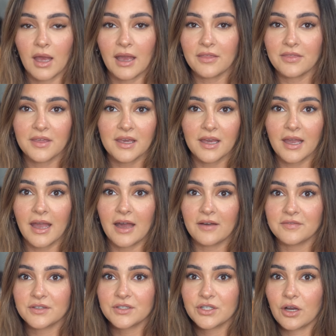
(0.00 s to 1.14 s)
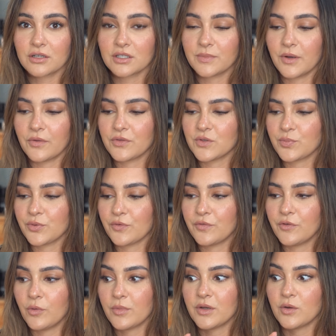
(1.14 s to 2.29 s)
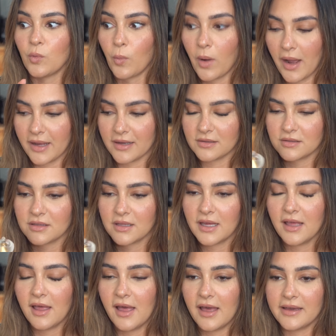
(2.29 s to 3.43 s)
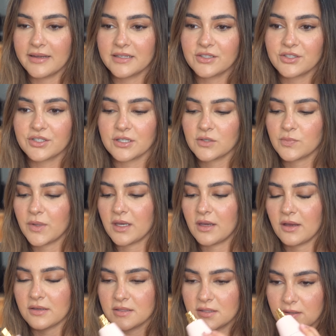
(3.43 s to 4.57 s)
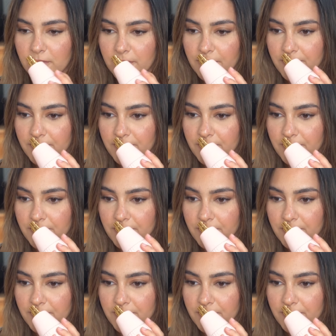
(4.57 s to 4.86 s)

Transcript: I think I haven't talked about this perfume in a while, and it's just because